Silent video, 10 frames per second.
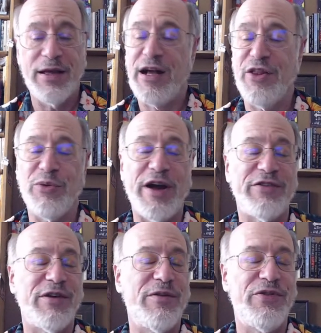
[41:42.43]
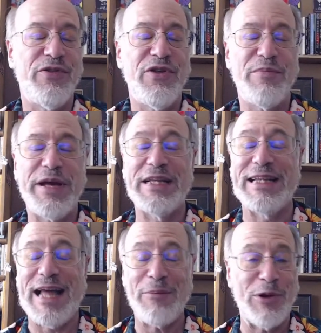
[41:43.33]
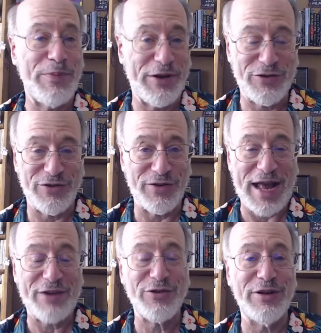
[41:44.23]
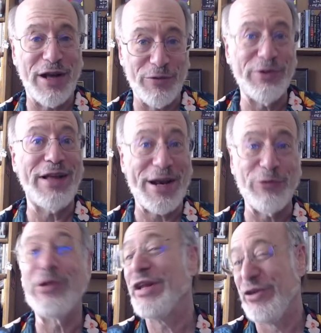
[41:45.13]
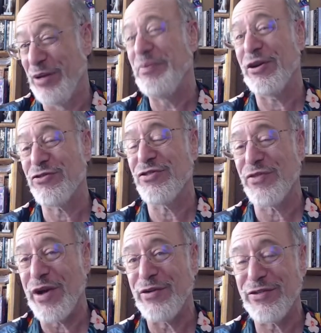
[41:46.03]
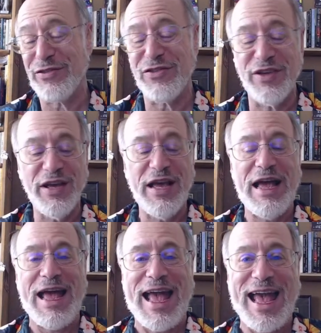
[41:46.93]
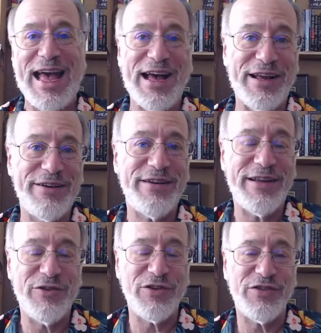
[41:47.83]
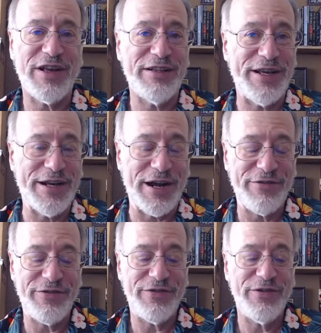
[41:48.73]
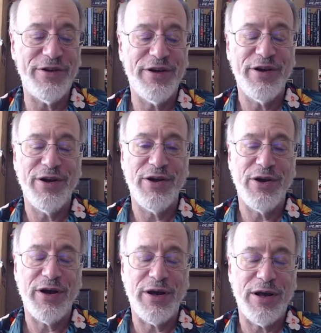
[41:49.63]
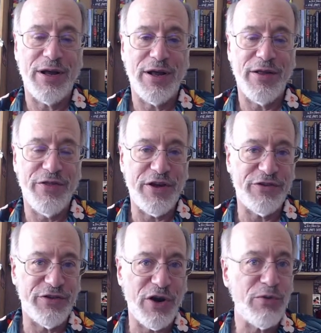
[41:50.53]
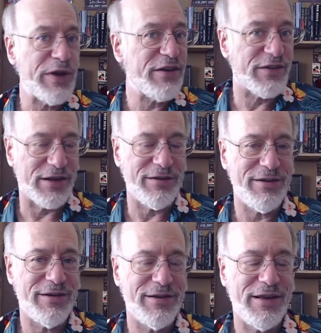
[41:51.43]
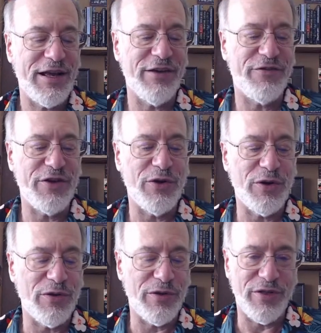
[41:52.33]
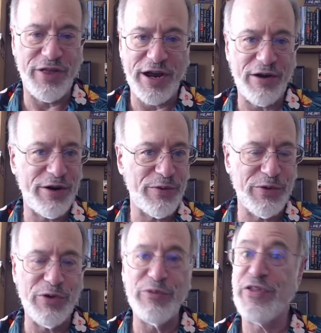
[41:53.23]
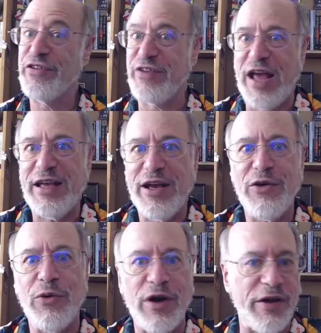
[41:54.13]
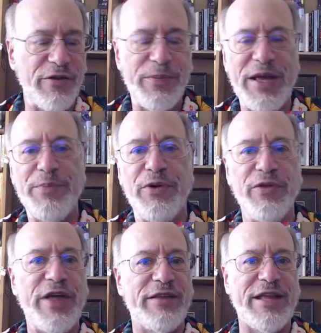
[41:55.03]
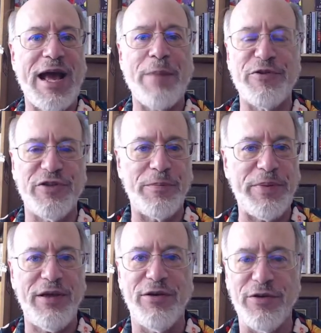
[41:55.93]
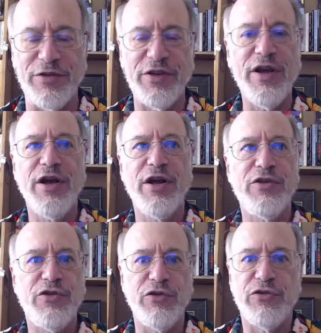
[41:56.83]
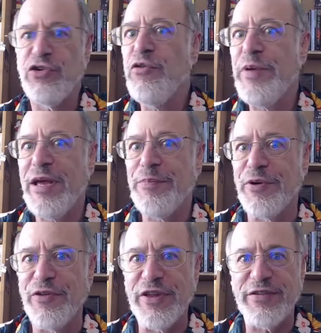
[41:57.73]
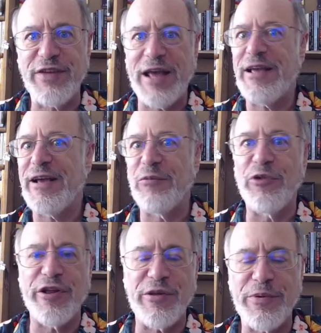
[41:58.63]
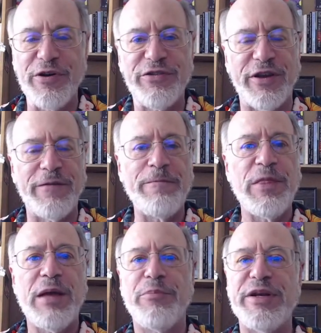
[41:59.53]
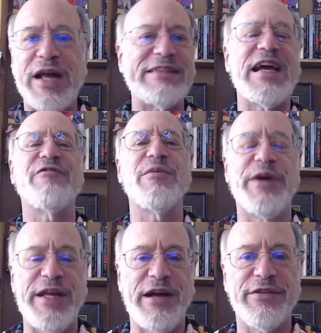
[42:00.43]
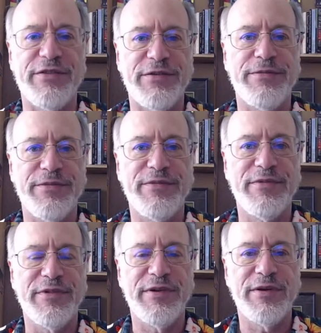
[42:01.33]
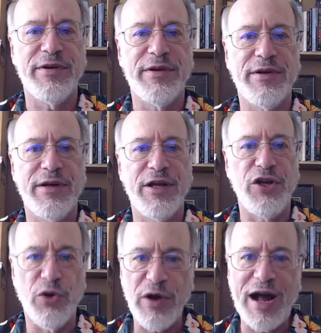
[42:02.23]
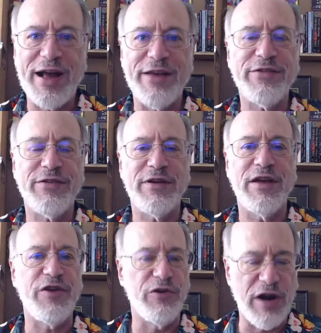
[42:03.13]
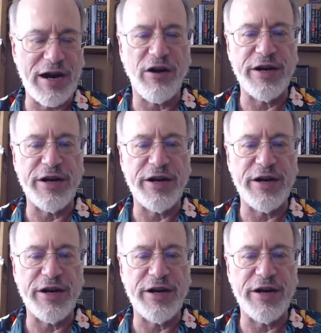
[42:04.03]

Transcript: Otherwise, there'd be a lot more pictures, a lot of really good pictures of ghosts. And interestingly enough, there's no reason, if you're there in a room with a psychic or other people, that the apparition appears to two people, the psychic and one other person, but not to everybody else. Your eyes, if you are